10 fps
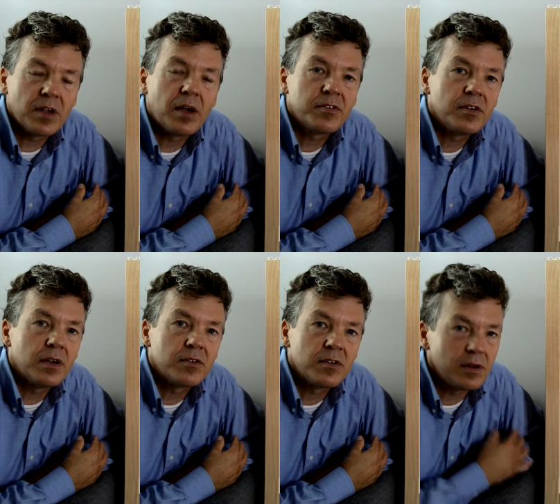
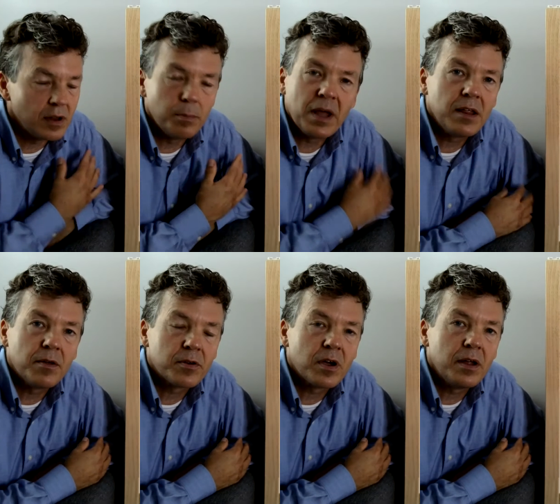Celsius. And in many
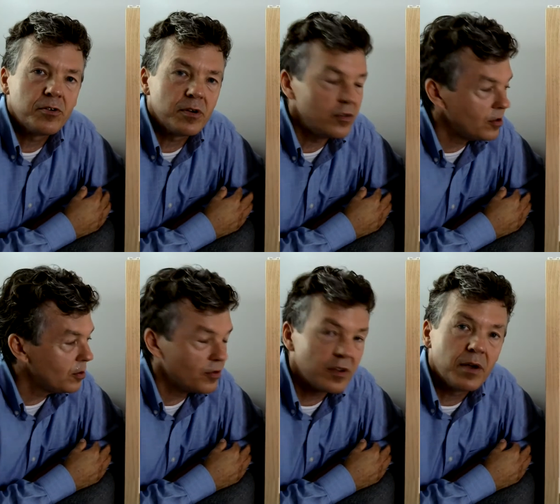other countries, you
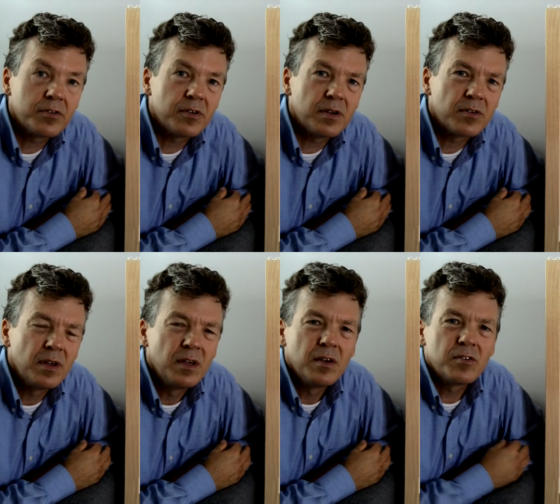use Celsius.
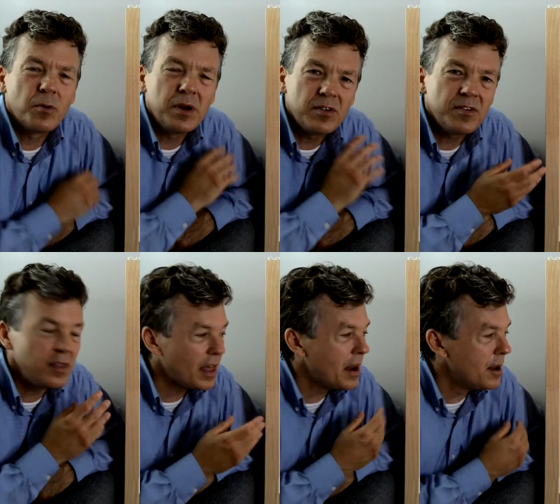So when you see
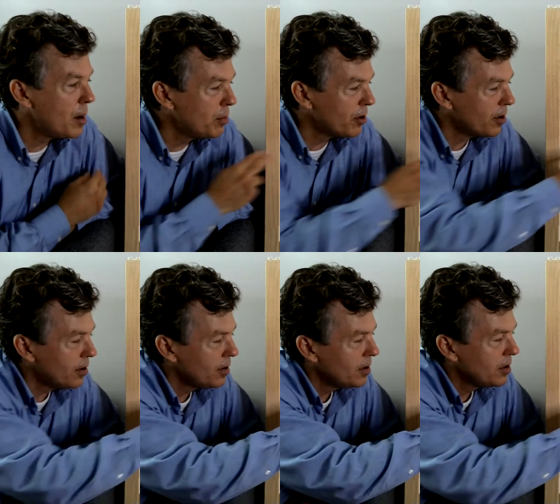that
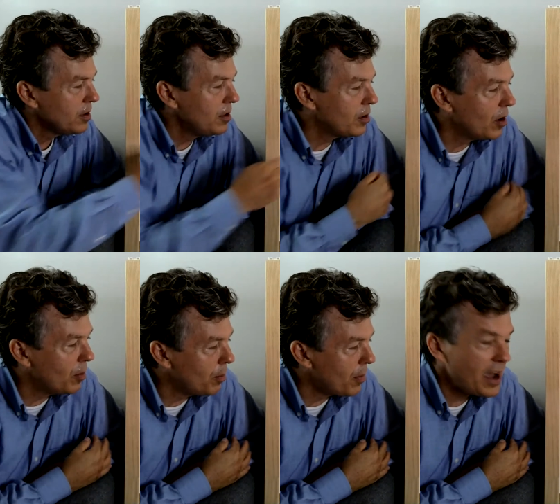number, you
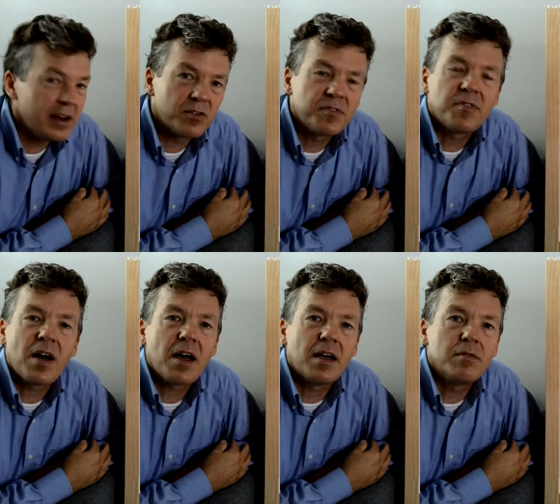go,
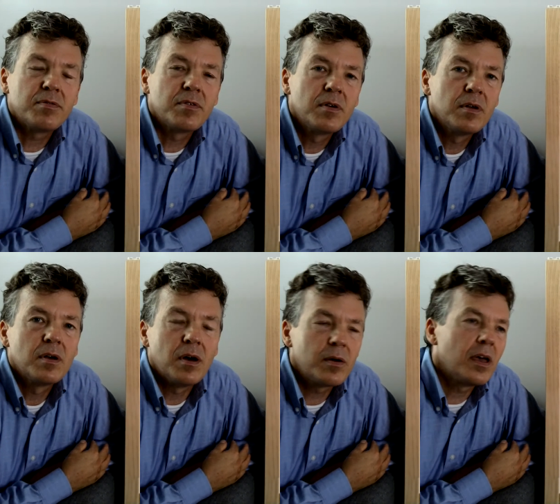-5.
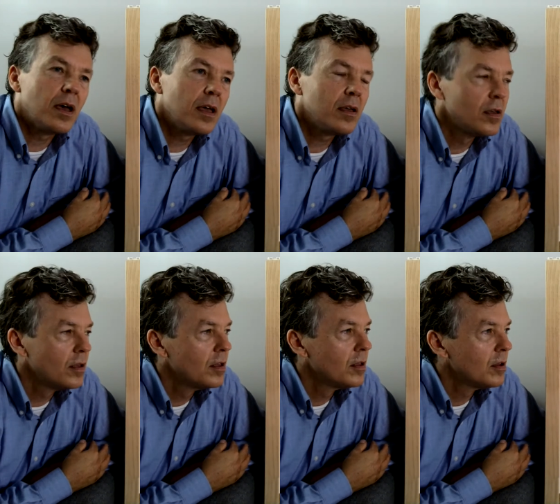Okay.
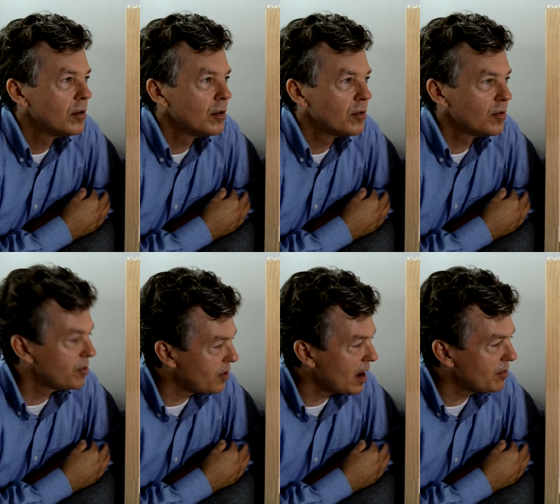
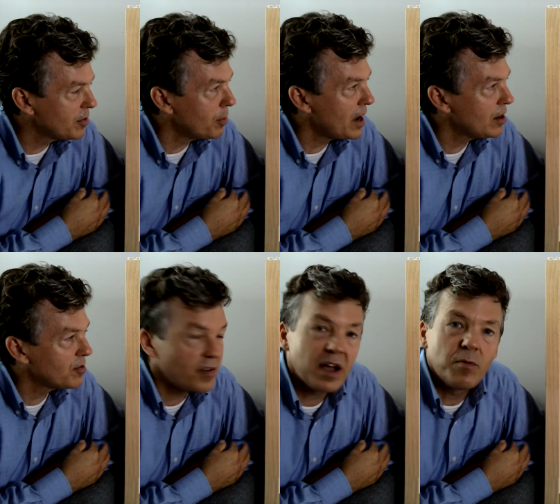5
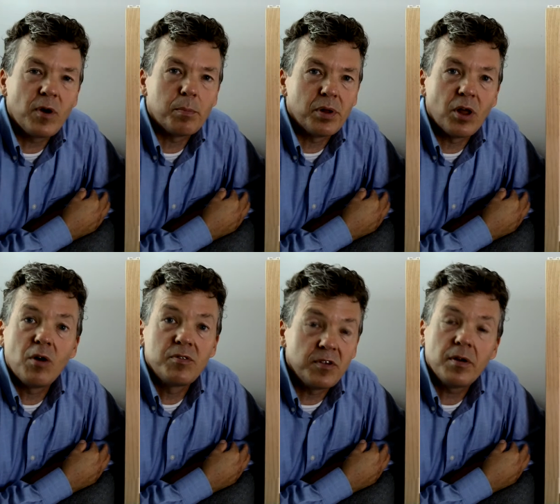minus 5 what?
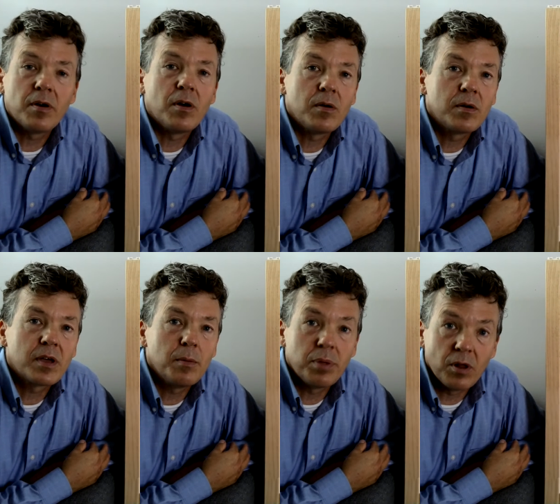Below 0.
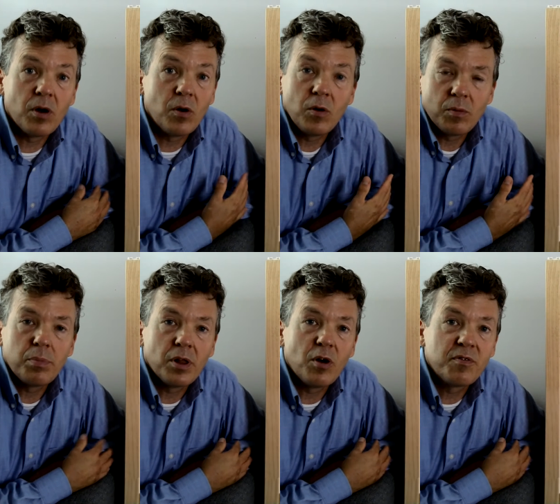Okay,
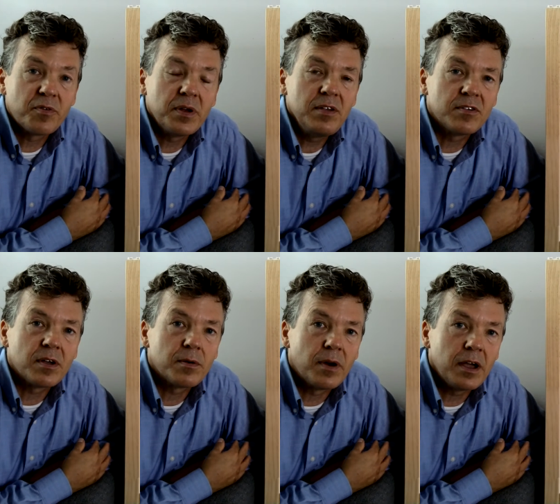below
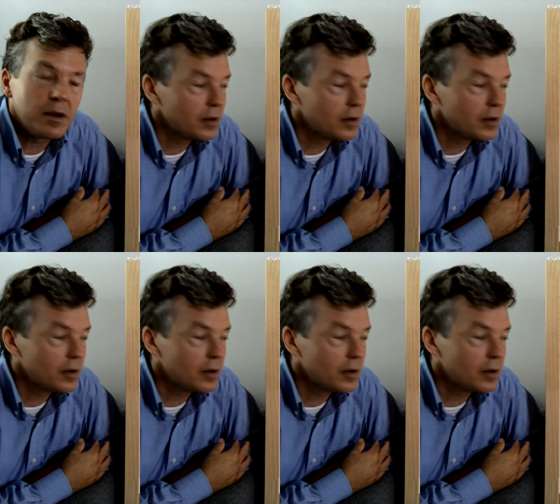freezing, right?